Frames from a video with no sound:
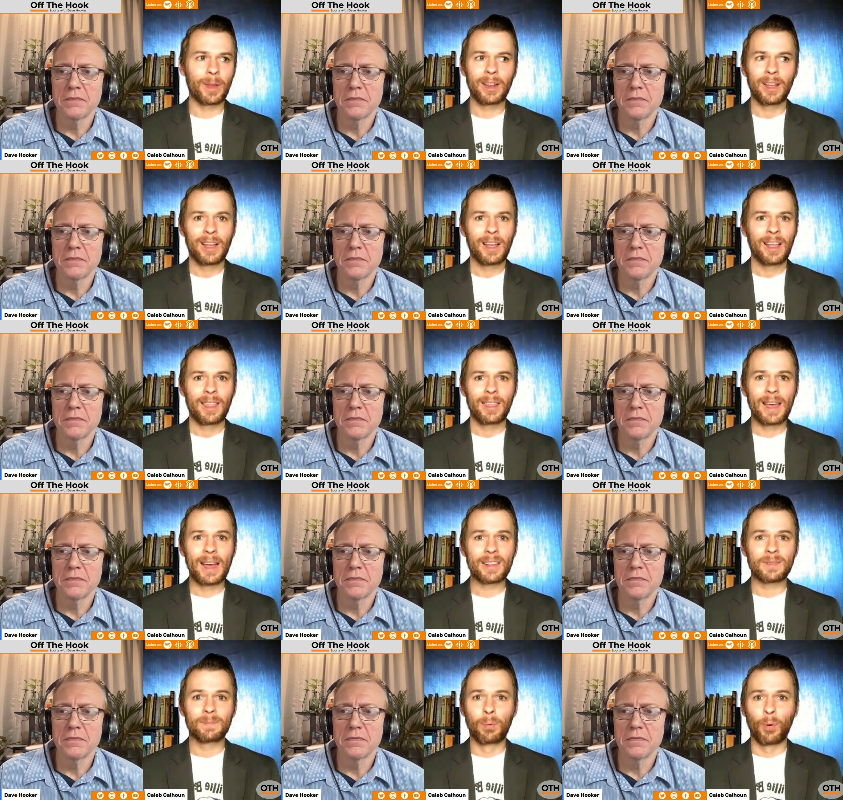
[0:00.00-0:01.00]
Speaker 1: I mean,
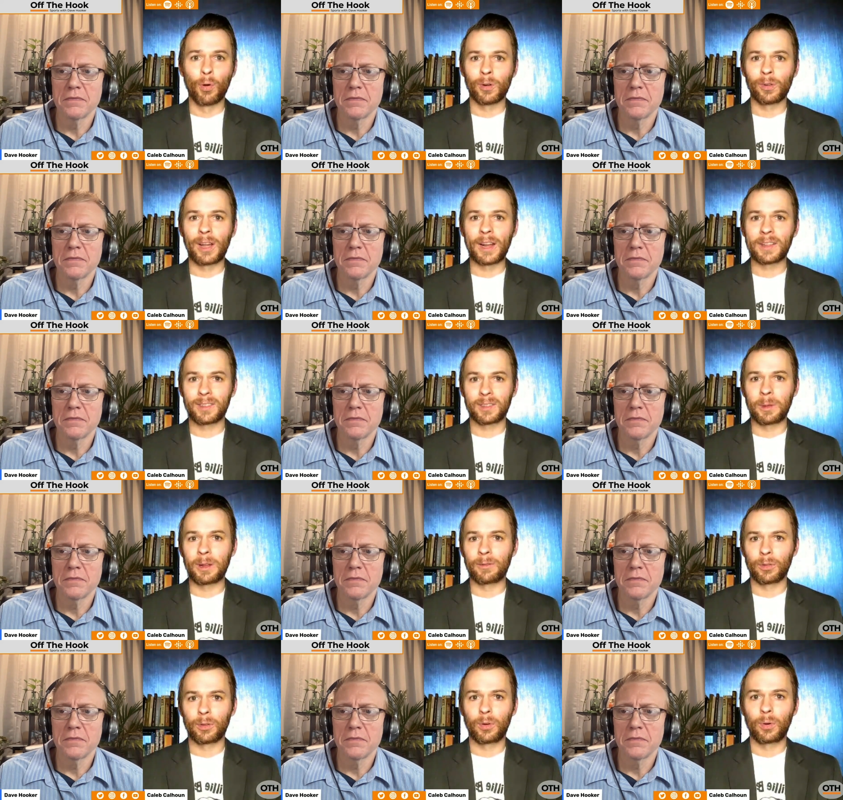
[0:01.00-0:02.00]
that's borderline
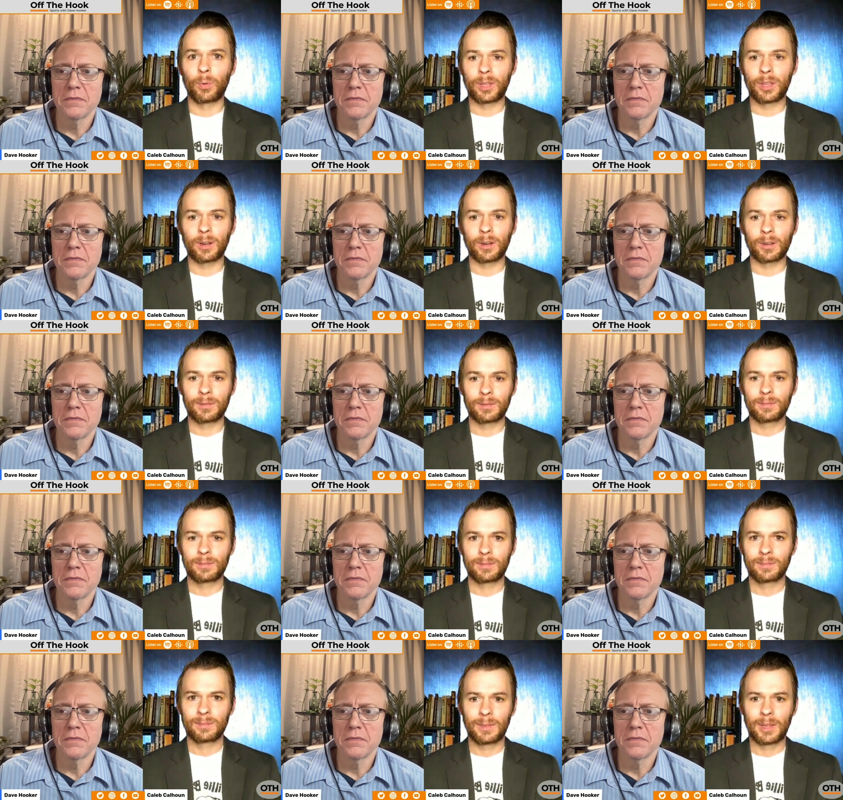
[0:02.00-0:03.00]
suspend for the whole year,
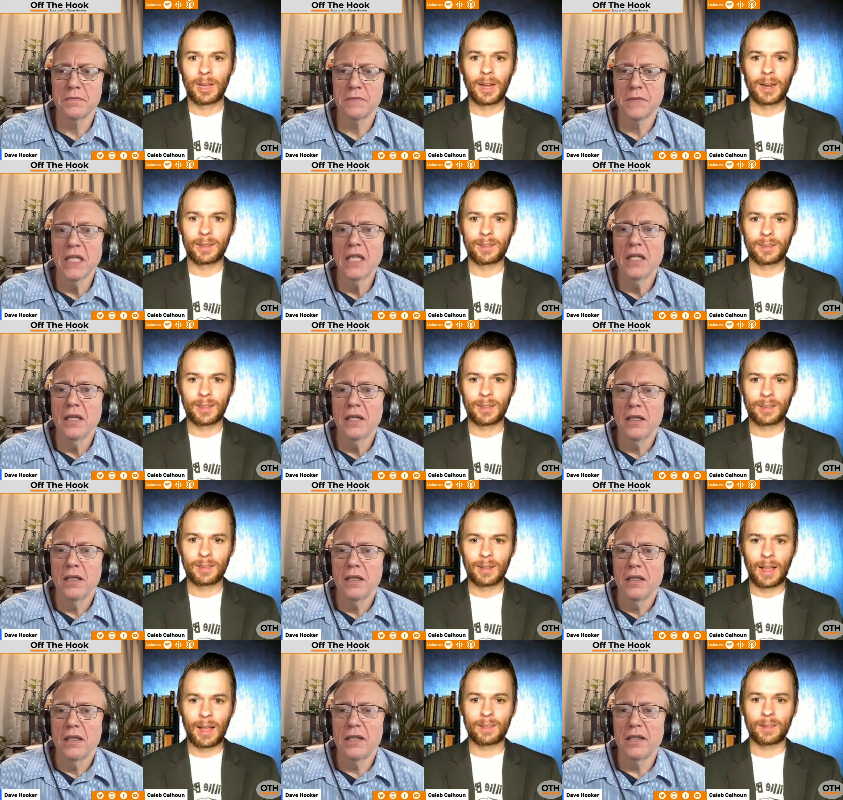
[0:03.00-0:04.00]
honestly, because
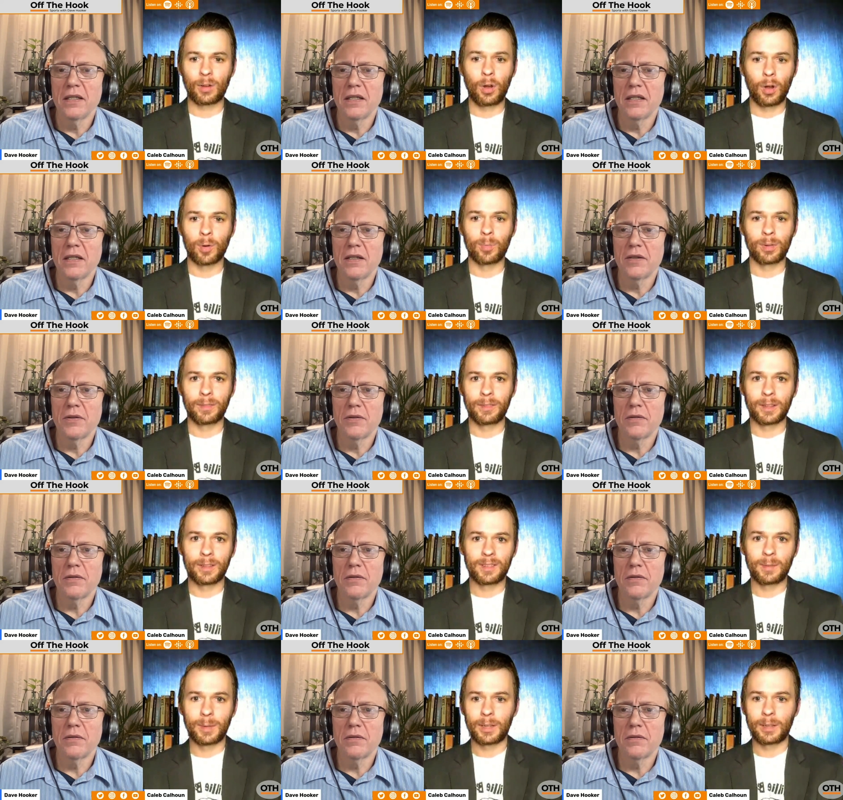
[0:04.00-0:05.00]
that's a horrible
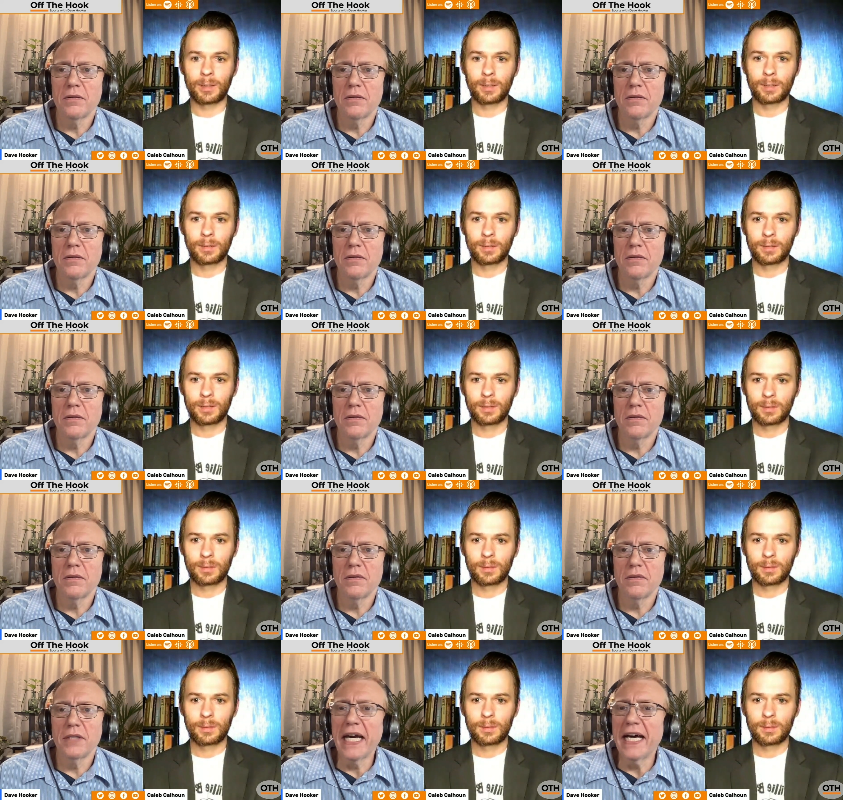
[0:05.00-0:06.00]
offense to me.
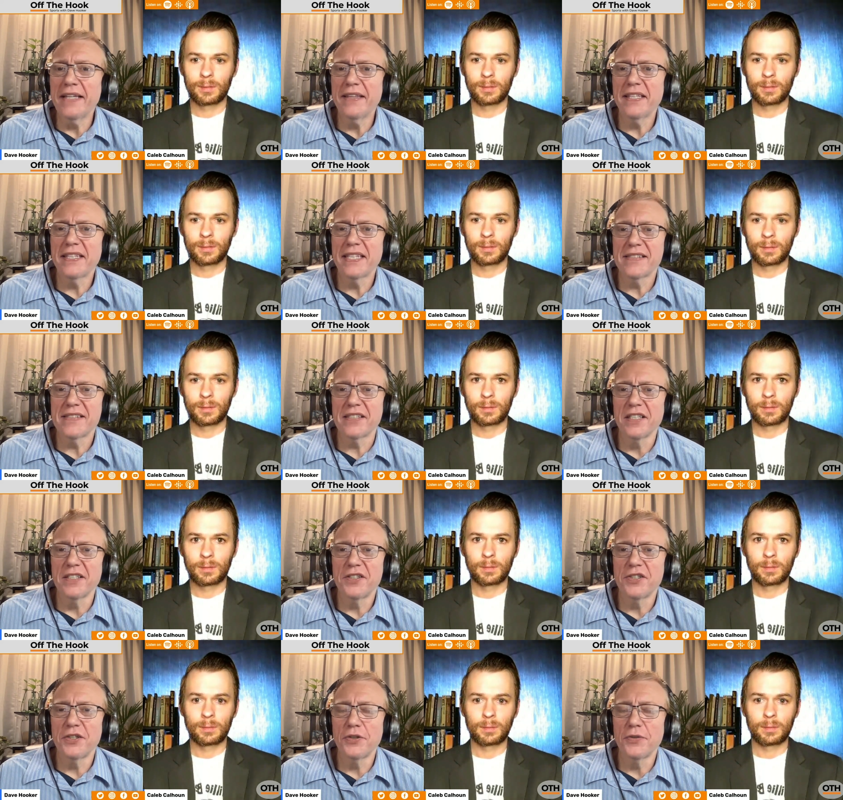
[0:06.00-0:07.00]
Speaker 2: Yeah, I think that's done
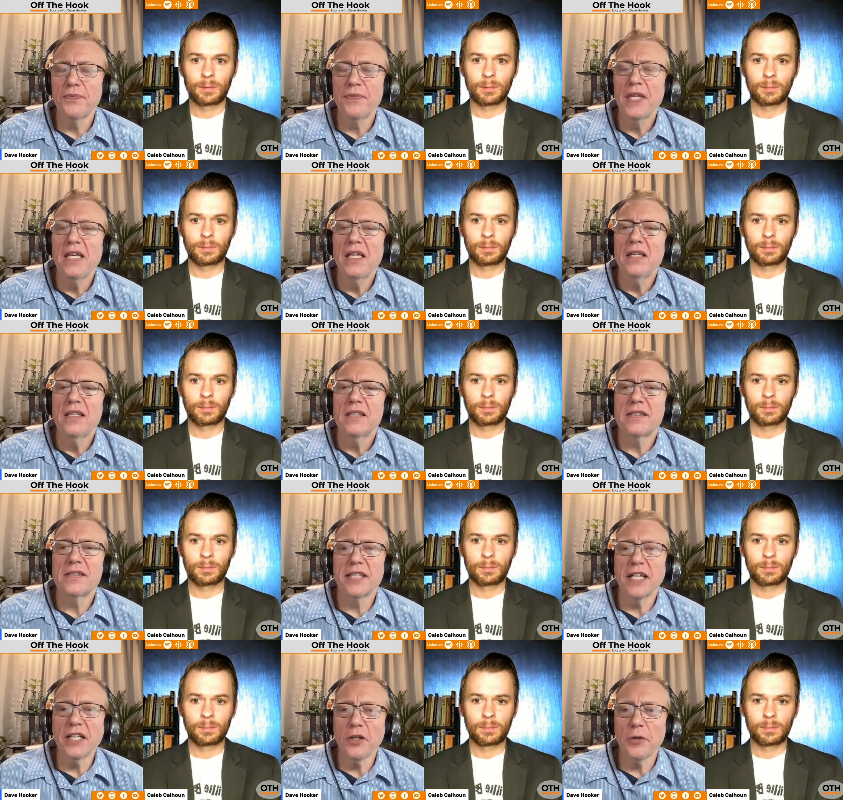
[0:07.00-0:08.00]
too.
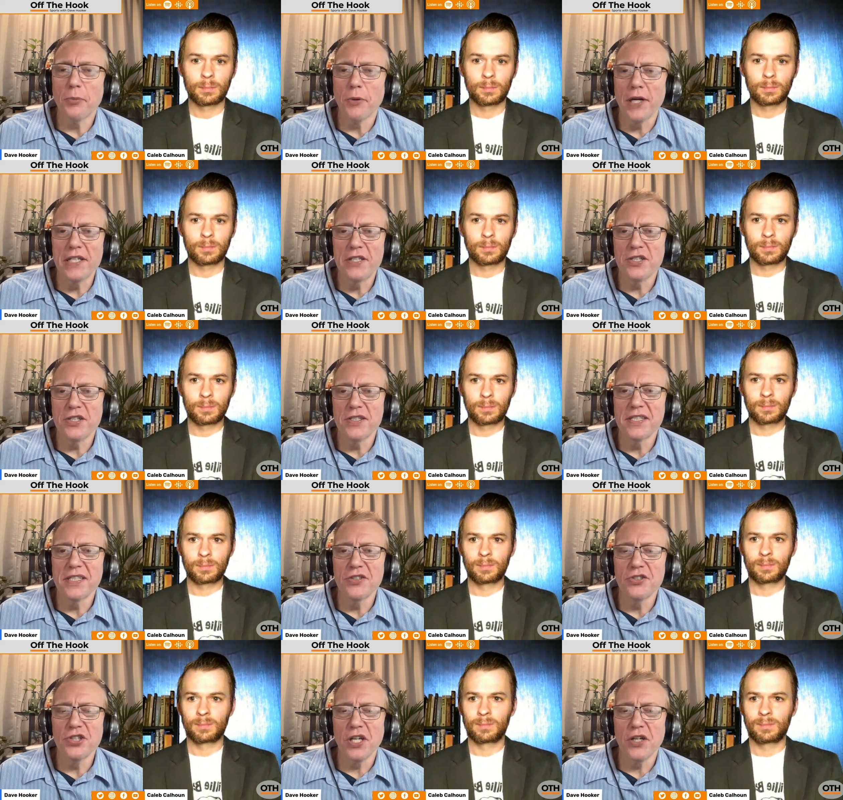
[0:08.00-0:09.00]
Celebrations
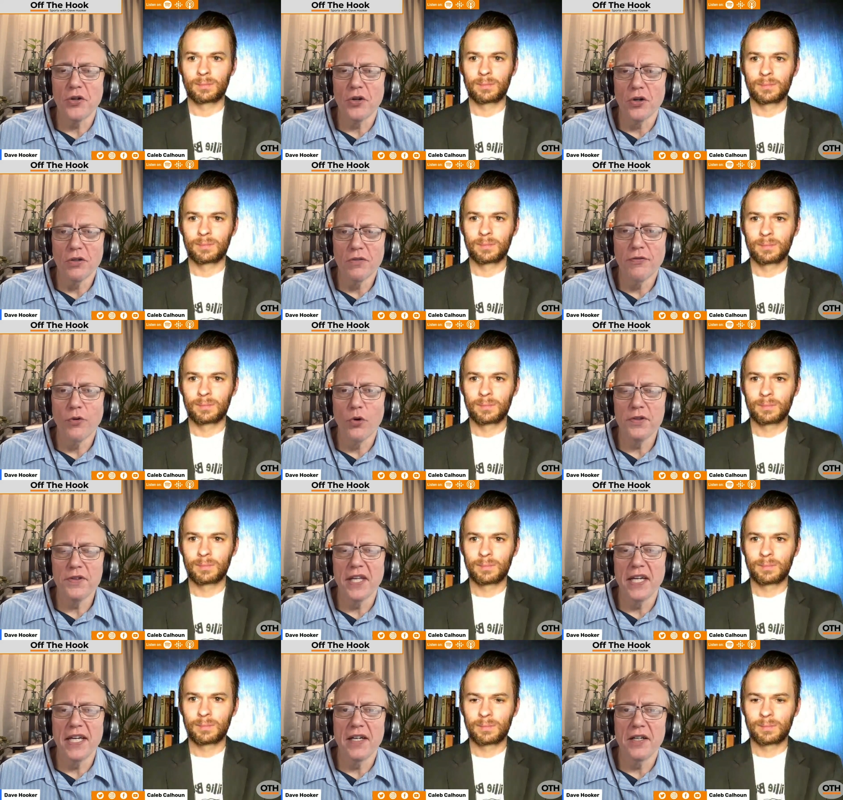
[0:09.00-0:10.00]
in general, fourth
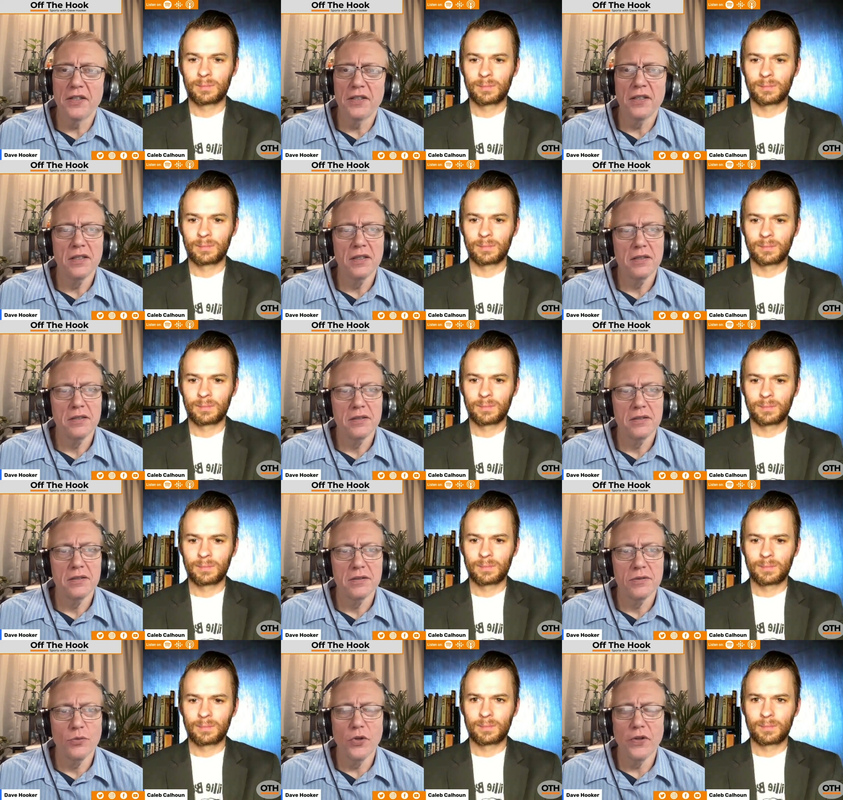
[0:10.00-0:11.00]
down,
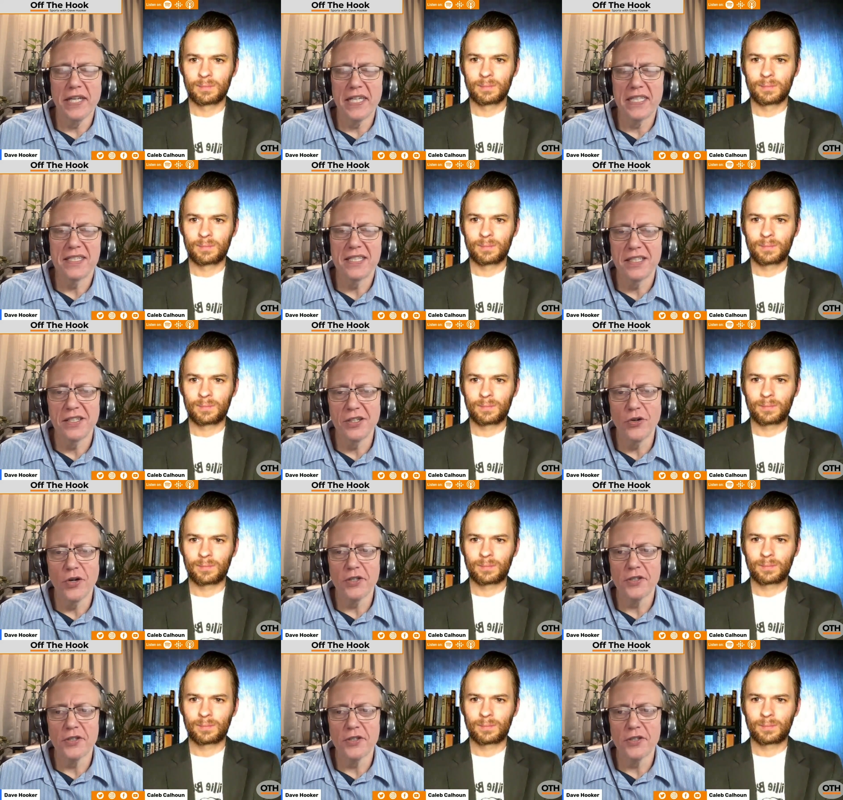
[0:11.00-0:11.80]
will they continue